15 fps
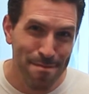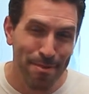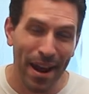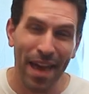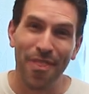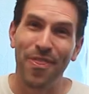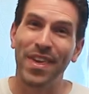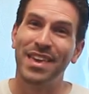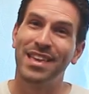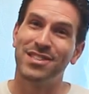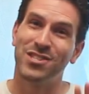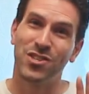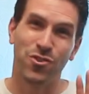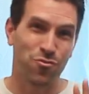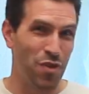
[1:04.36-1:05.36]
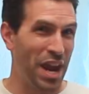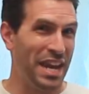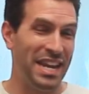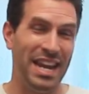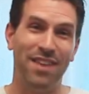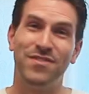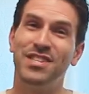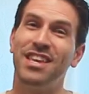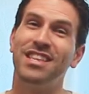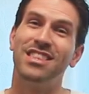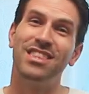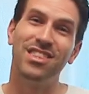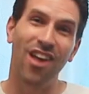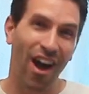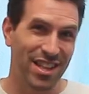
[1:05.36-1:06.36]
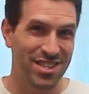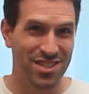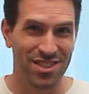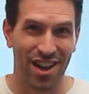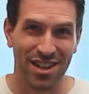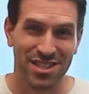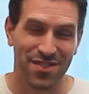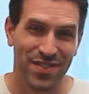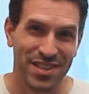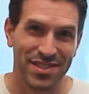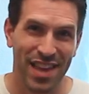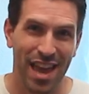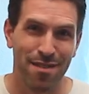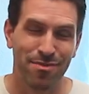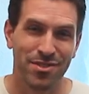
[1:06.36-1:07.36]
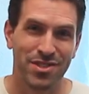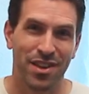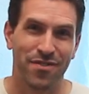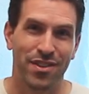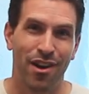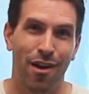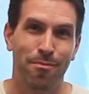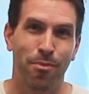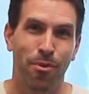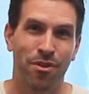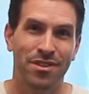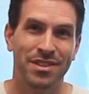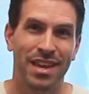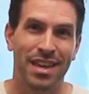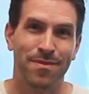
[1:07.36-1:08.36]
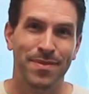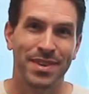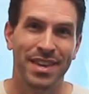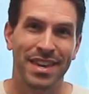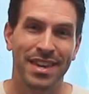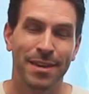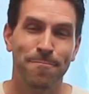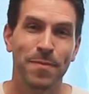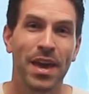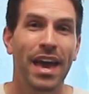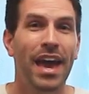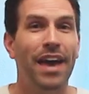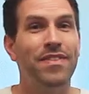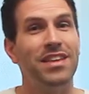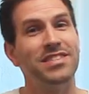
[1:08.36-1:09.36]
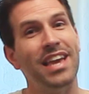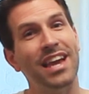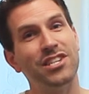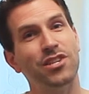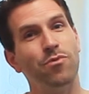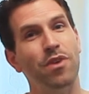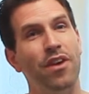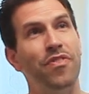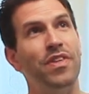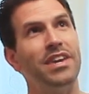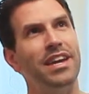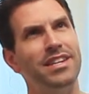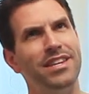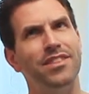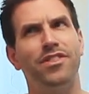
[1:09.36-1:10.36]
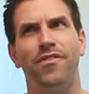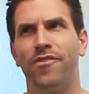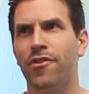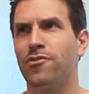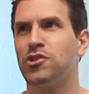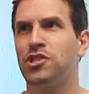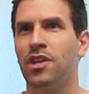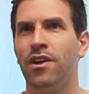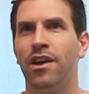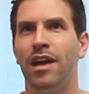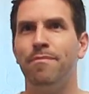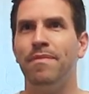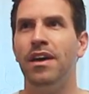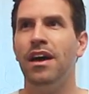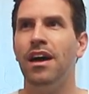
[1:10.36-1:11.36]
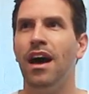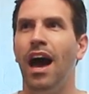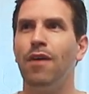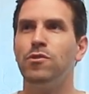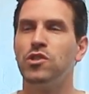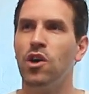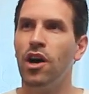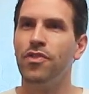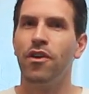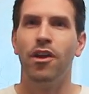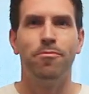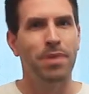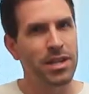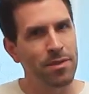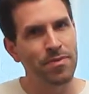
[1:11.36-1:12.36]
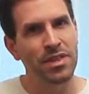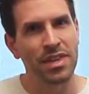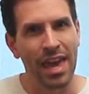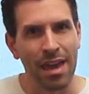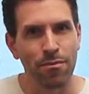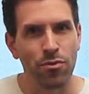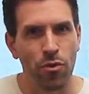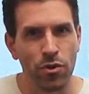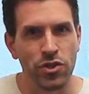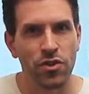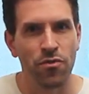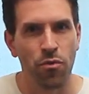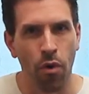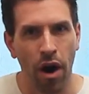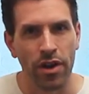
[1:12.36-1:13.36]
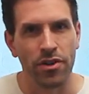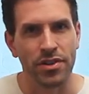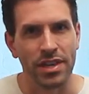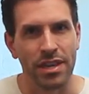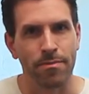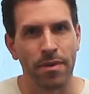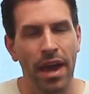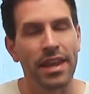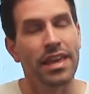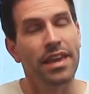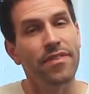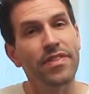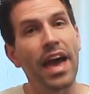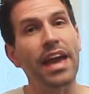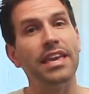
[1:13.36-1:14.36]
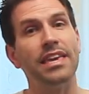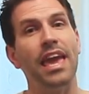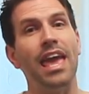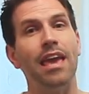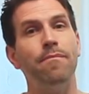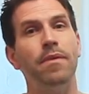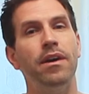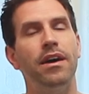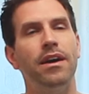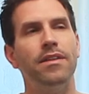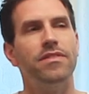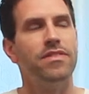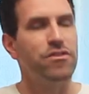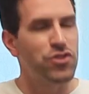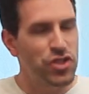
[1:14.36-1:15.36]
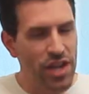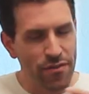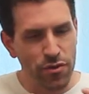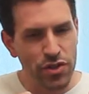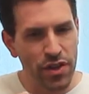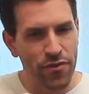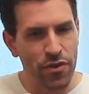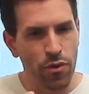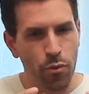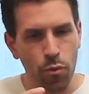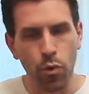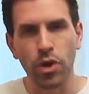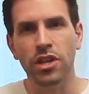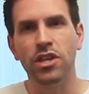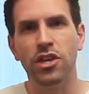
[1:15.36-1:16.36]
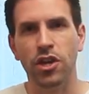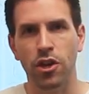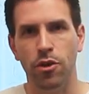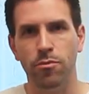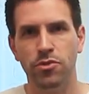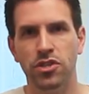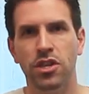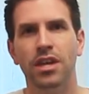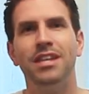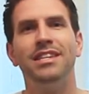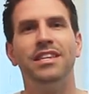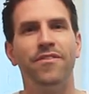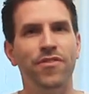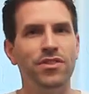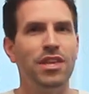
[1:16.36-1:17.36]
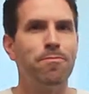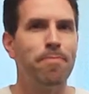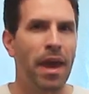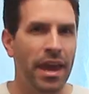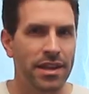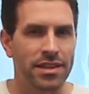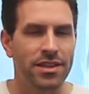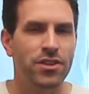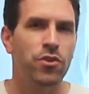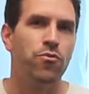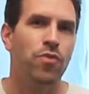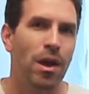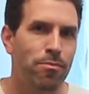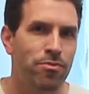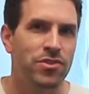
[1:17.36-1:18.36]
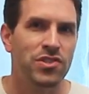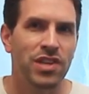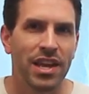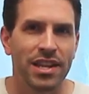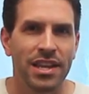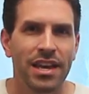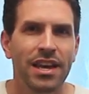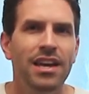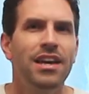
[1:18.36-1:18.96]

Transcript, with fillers: but I think it's great and I've seen lots and lots of examples of it on Board Game Geek. And that's actually where I think I did it the first time. I was on there, I picked up the game Lords of Waterdeep. And in that game, uh, there's several different wooden cubes differently painted to represent